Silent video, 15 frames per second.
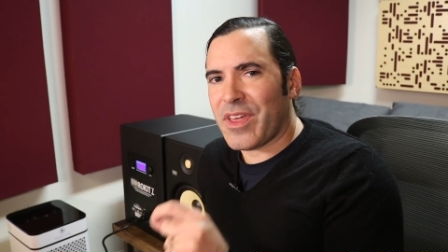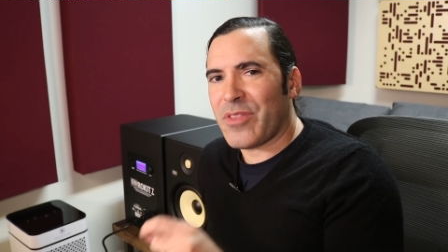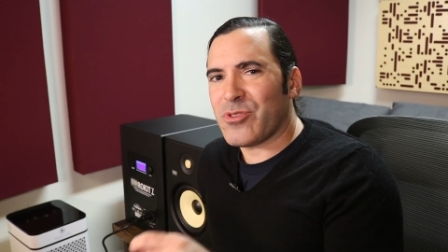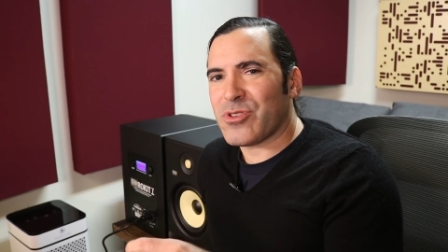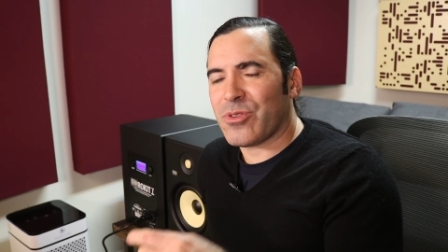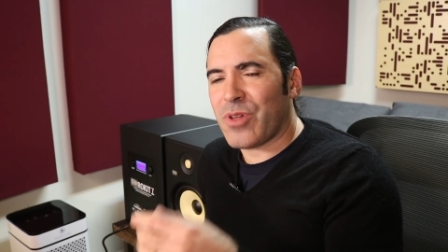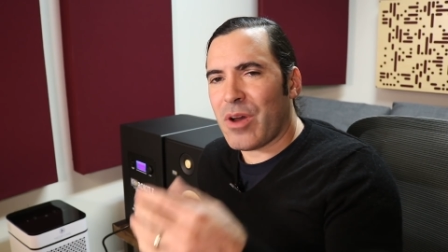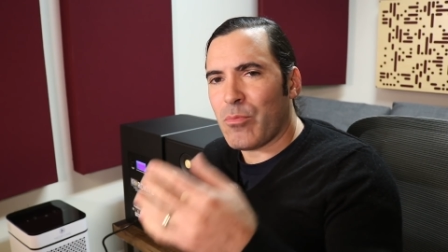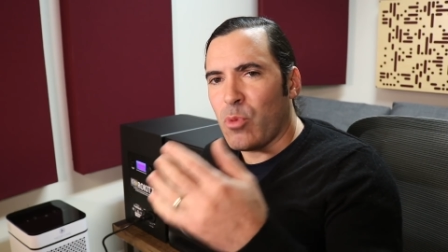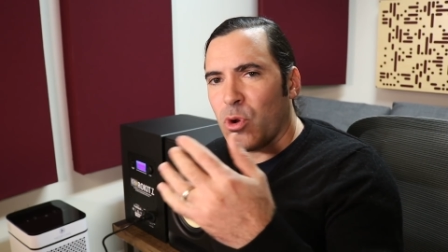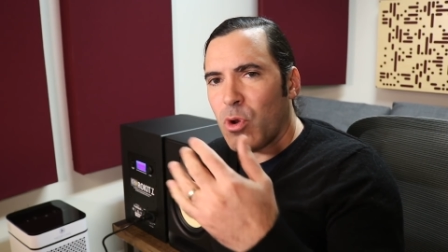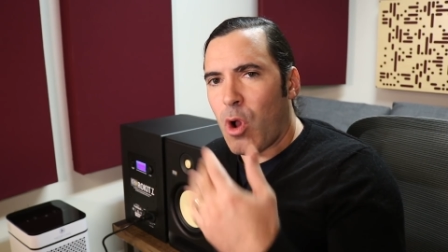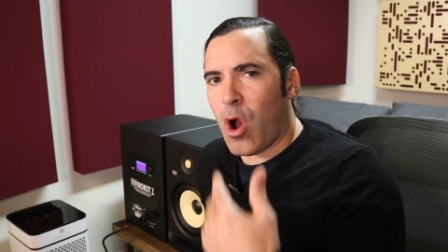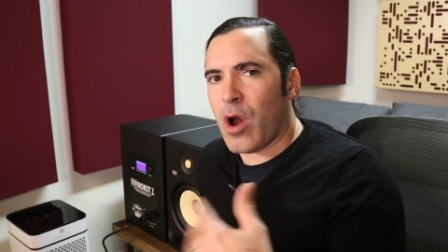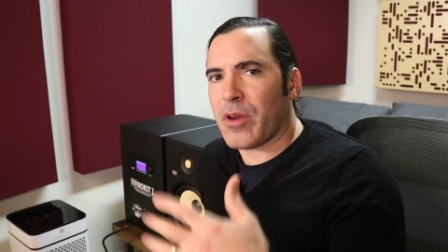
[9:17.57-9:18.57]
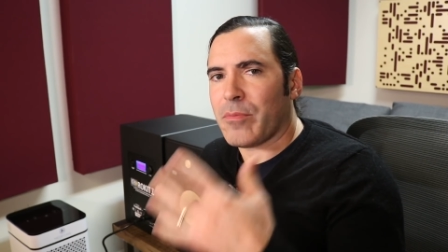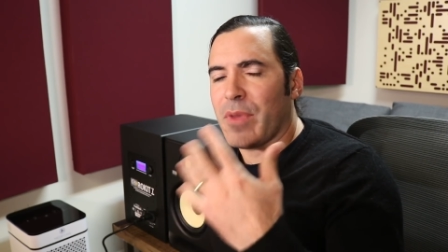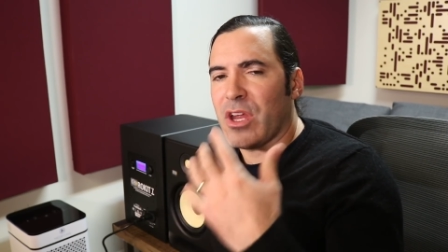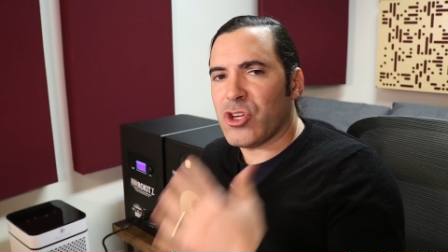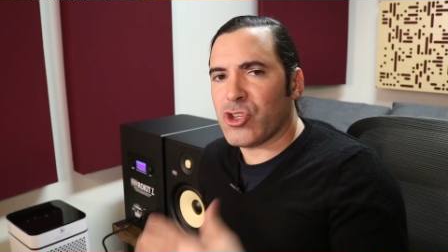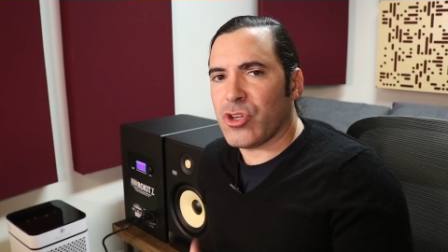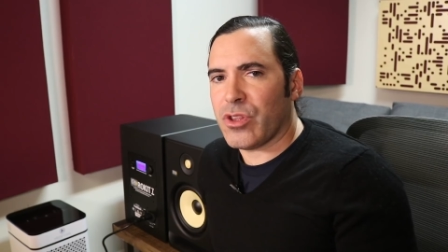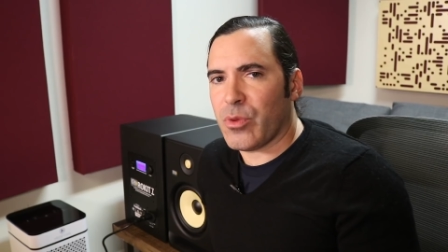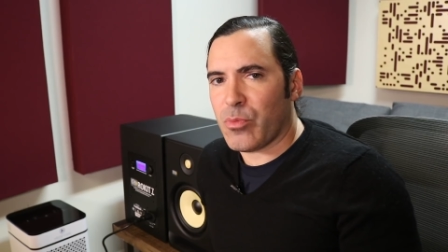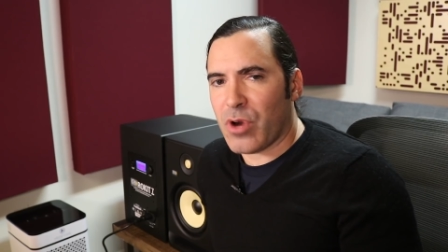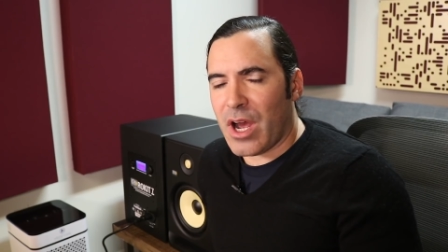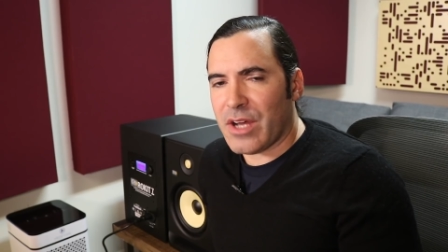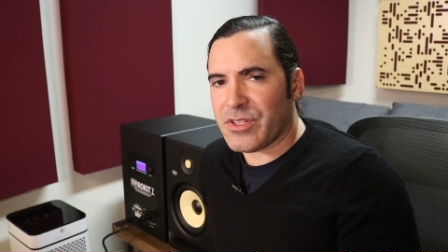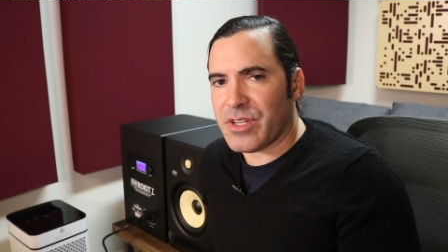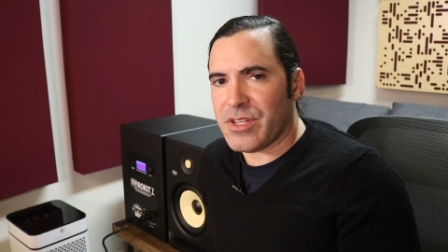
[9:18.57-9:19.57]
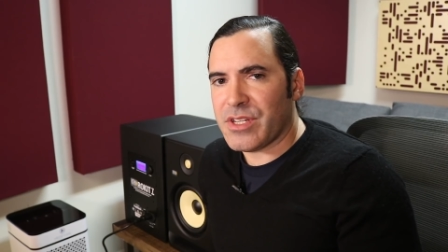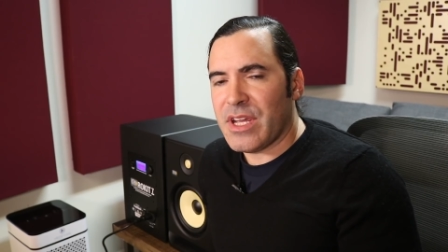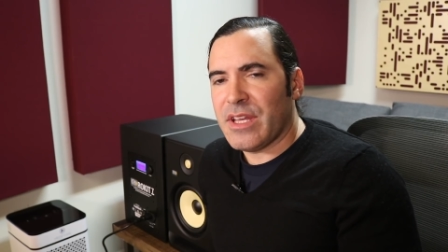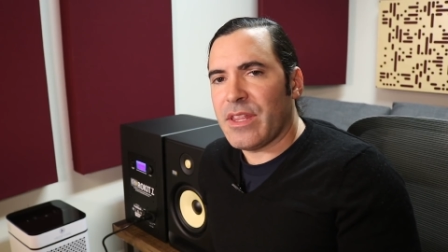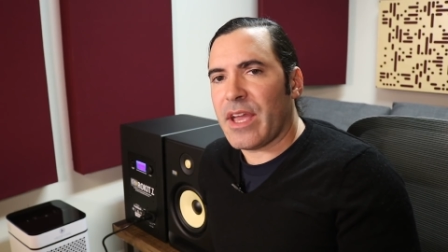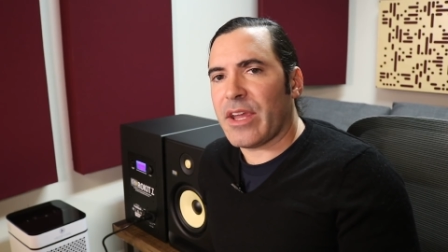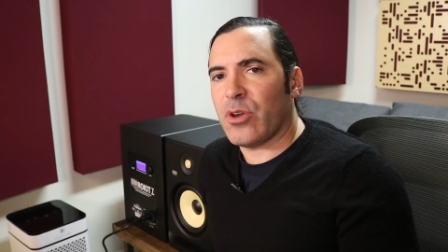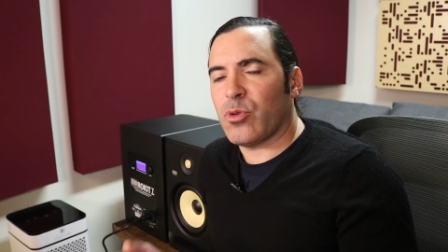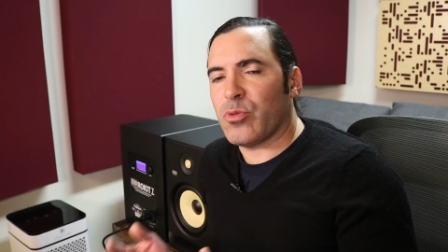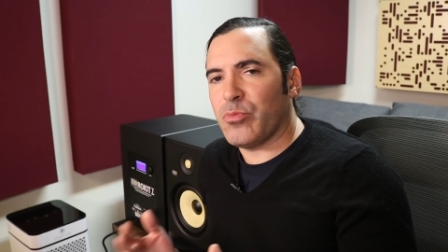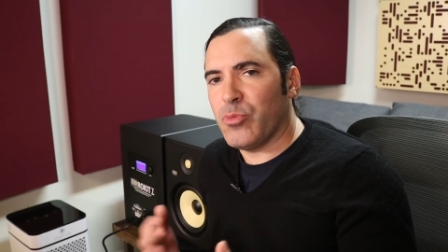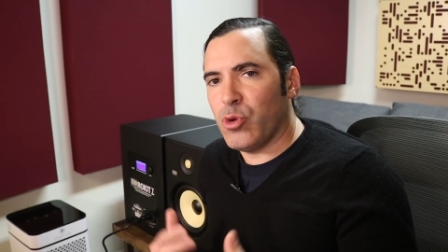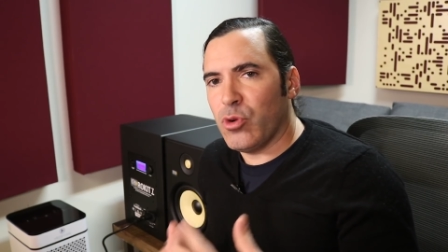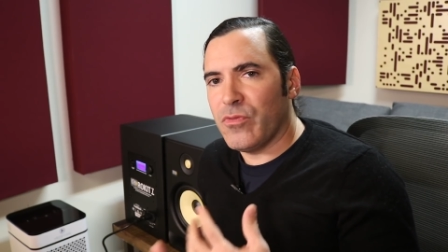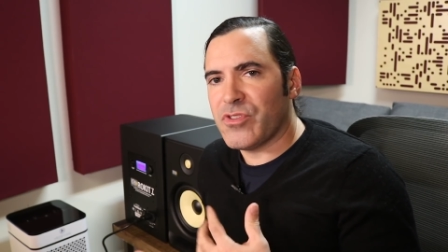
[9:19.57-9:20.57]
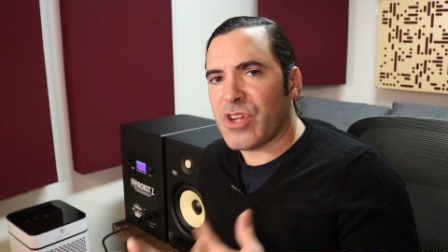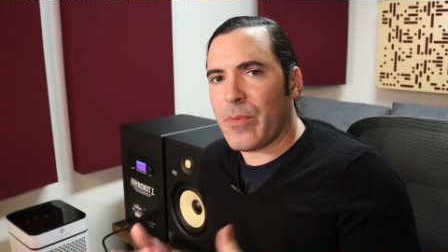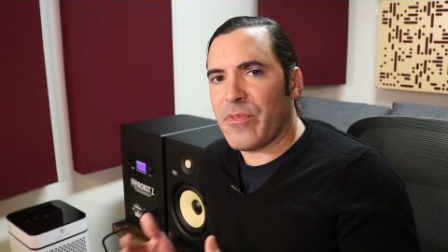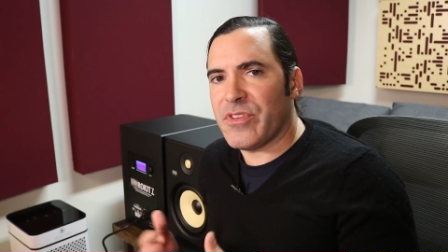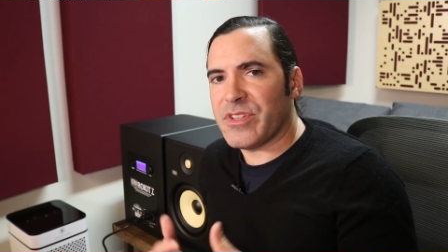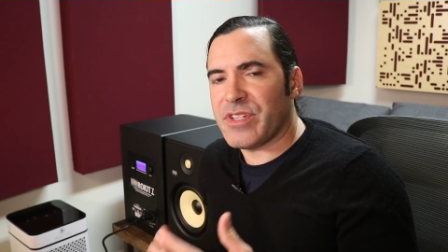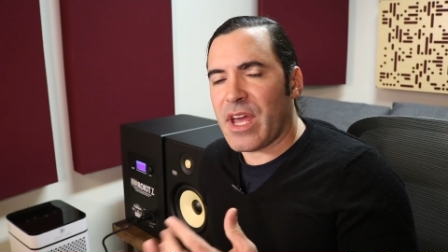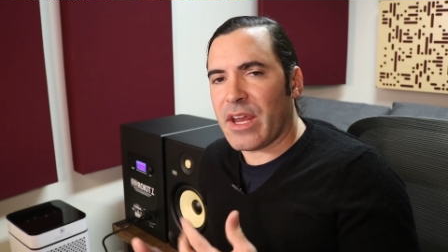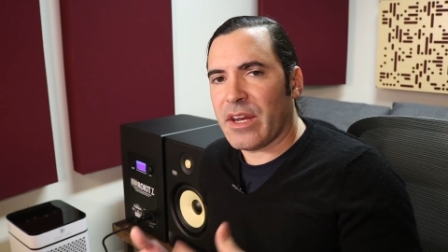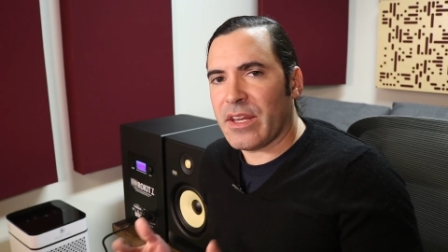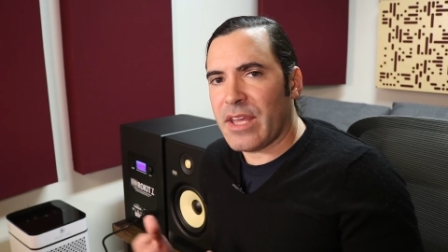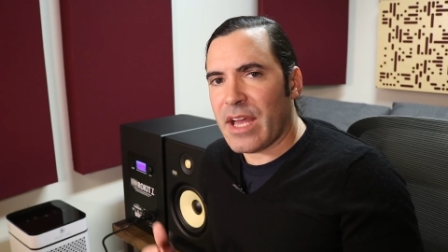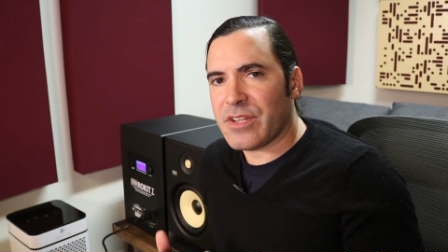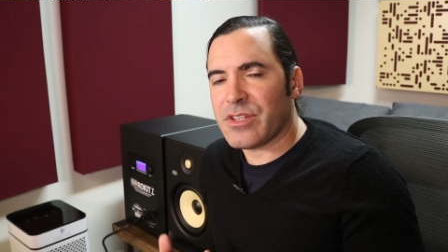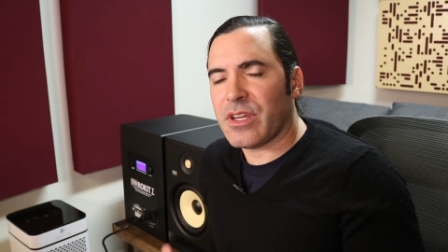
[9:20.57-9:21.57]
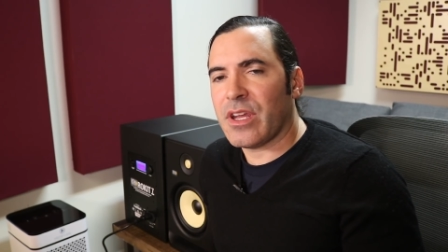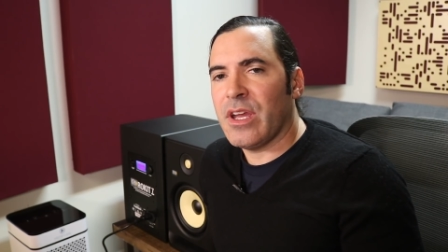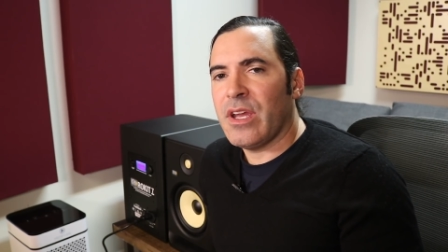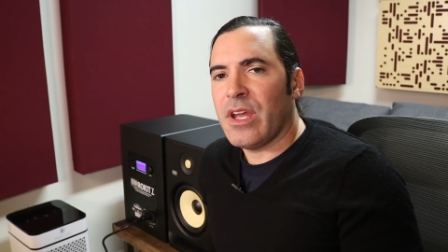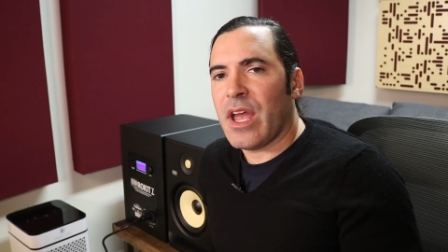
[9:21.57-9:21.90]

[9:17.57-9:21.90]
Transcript: and there's a lot more automation in the process that can remove some of the second guessing